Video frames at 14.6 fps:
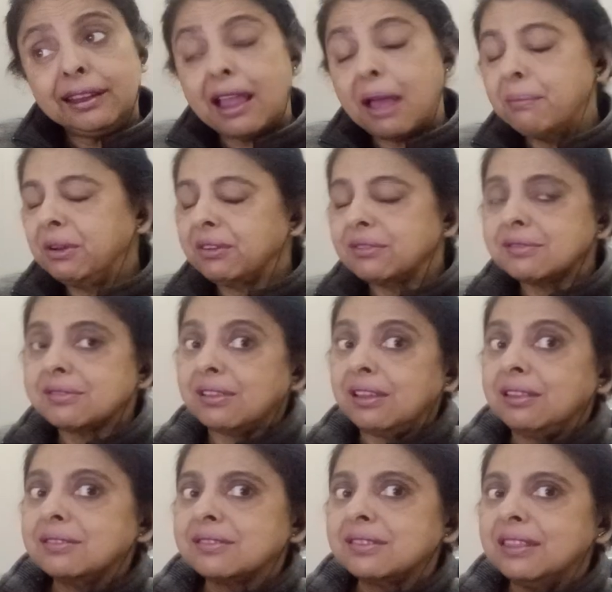glamorous.
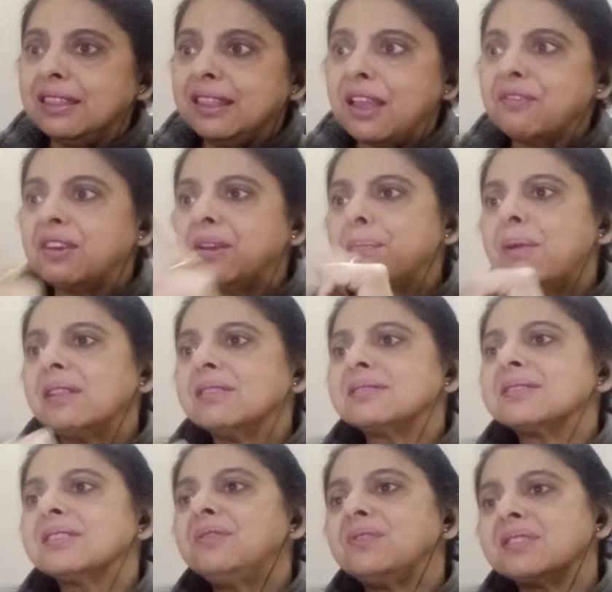It's never
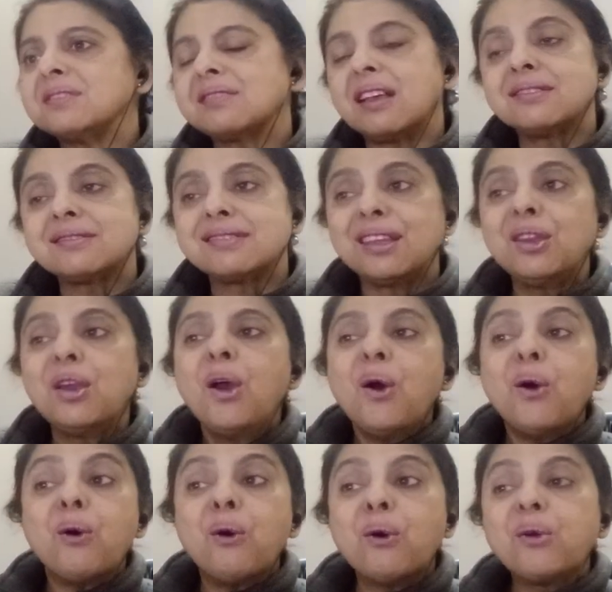repulsive, disgusting,
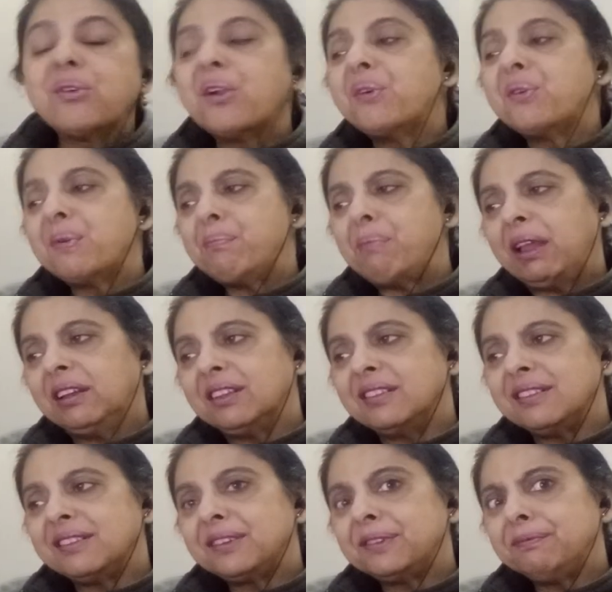or
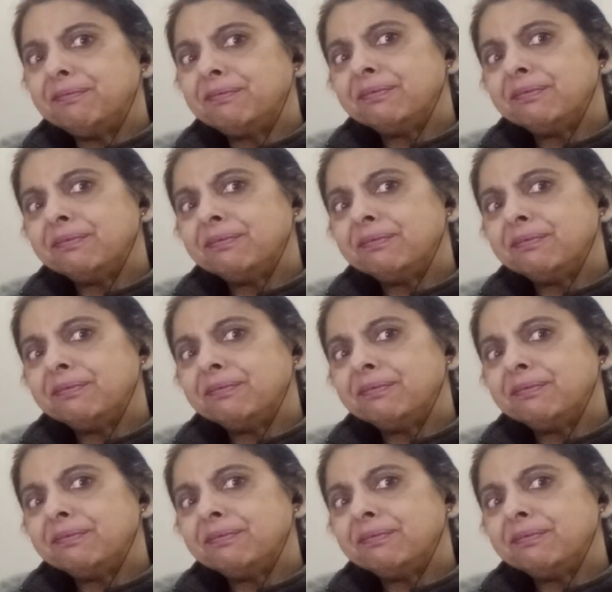repellent.